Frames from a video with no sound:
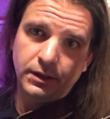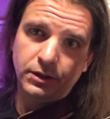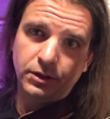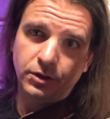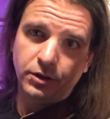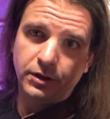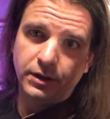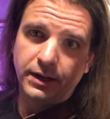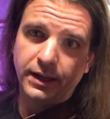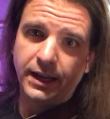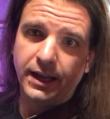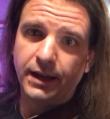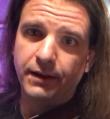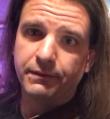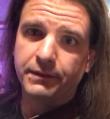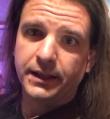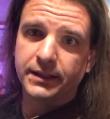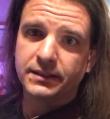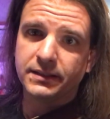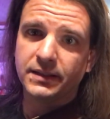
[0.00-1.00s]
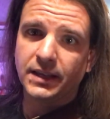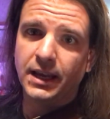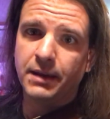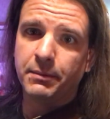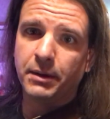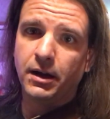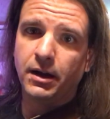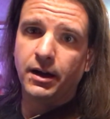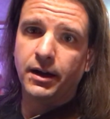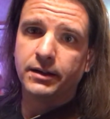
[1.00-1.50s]
you're going to have that
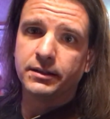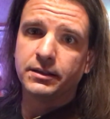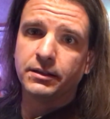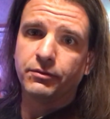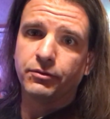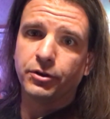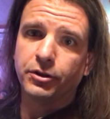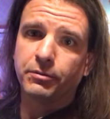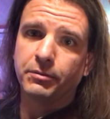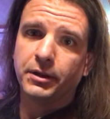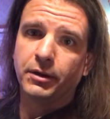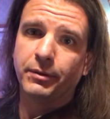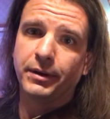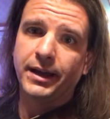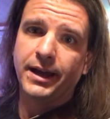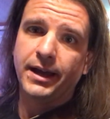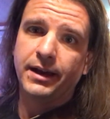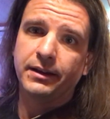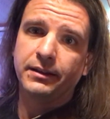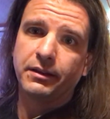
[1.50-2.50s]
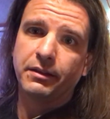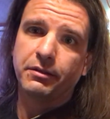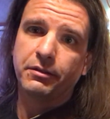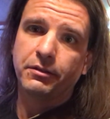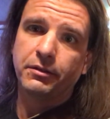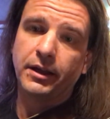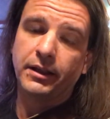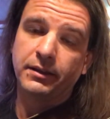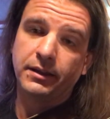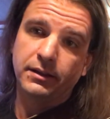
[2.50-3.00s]
same octave rhythm that we had the
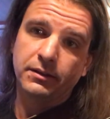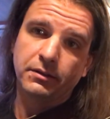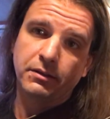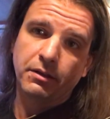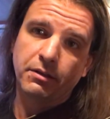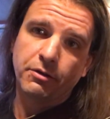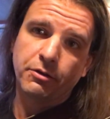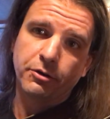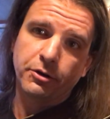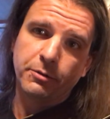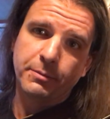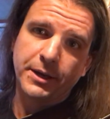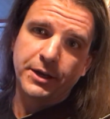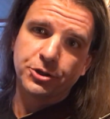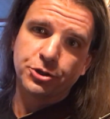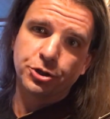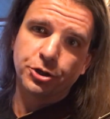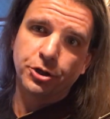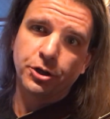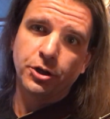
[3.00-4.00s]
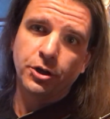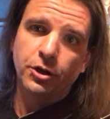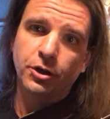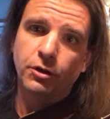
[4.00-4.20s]
at the end of the third measure,